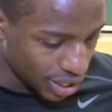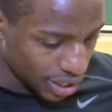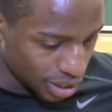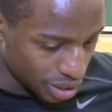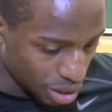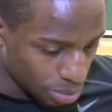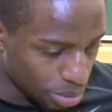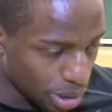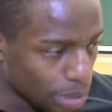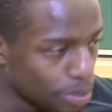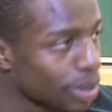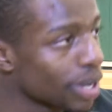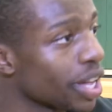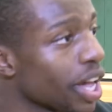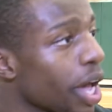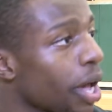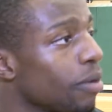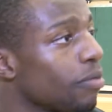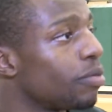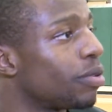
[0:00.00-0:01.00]
It's going to be a big
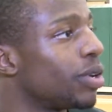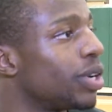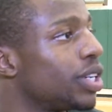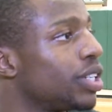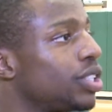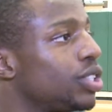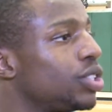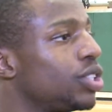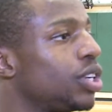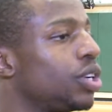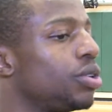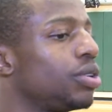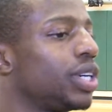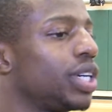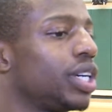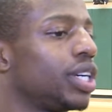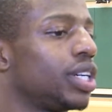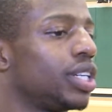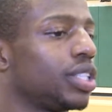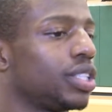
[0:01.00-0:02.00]
game for us, you
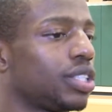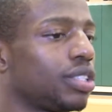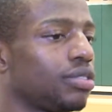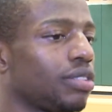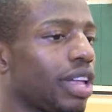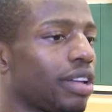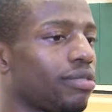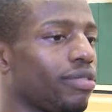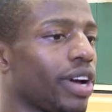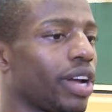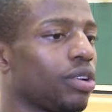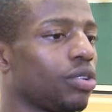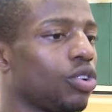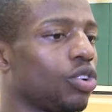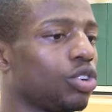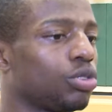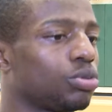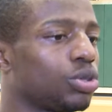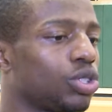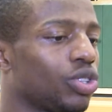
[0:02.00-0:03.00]
know, like final
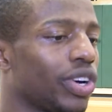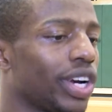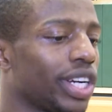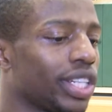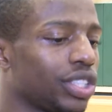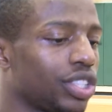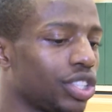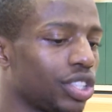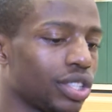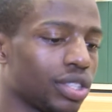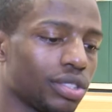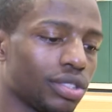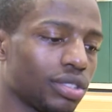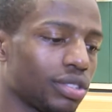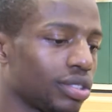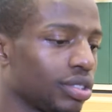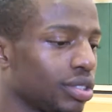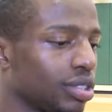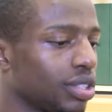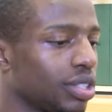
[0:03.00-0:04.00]
home stretch,
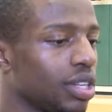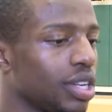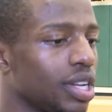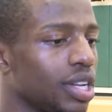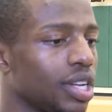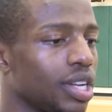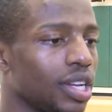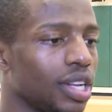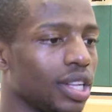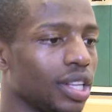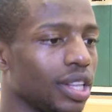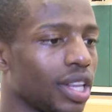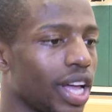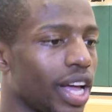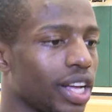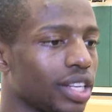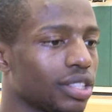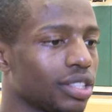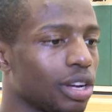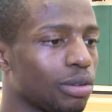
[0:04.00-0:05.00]

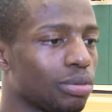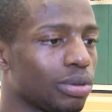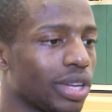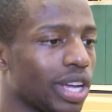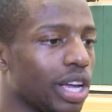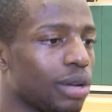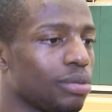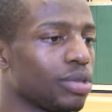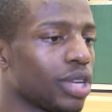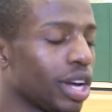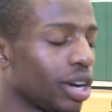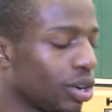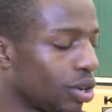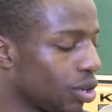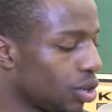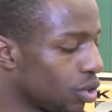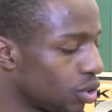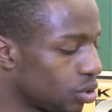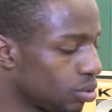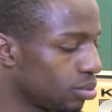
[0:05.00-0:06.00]
last couple games at
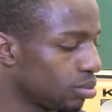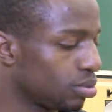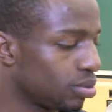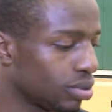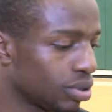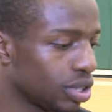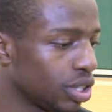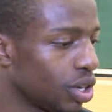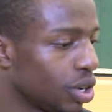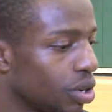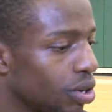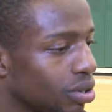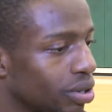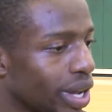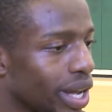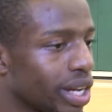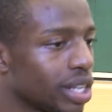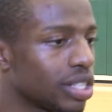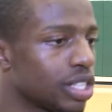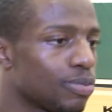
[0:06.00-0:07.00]
home, you know,
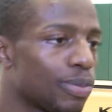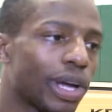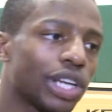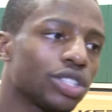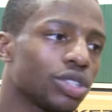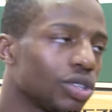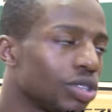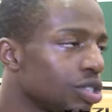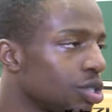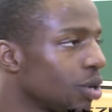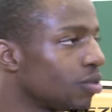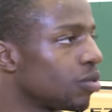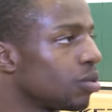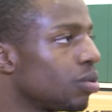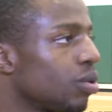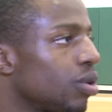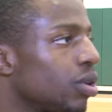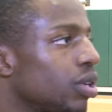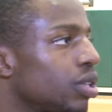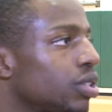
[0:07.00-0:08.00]
and it's special, it's Civil
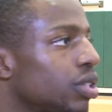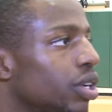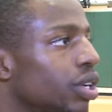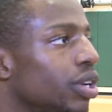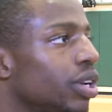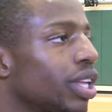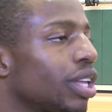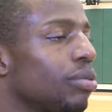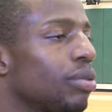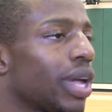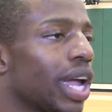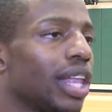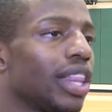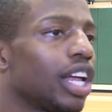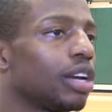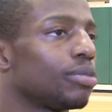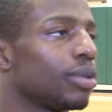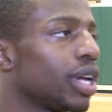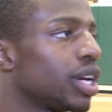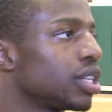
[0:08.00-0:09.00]
War, so you can't let
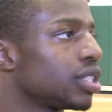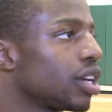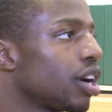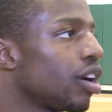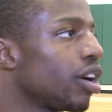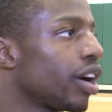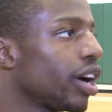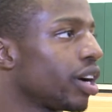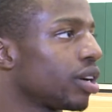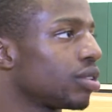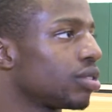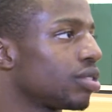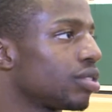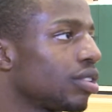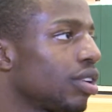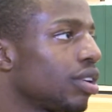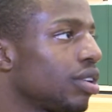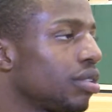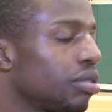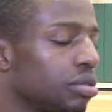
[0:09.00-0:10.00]
them get us to our house,
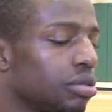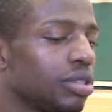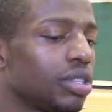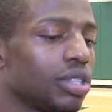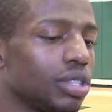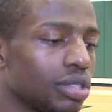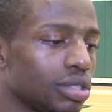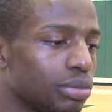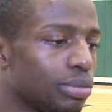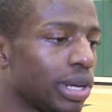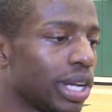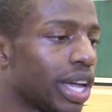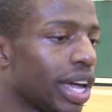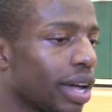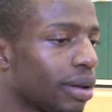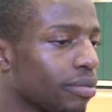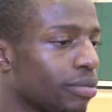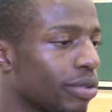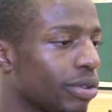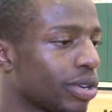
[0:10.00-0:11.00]
so it's a big
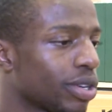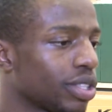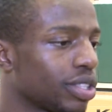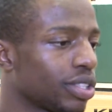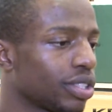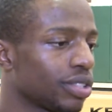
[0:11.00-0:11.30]
game for us.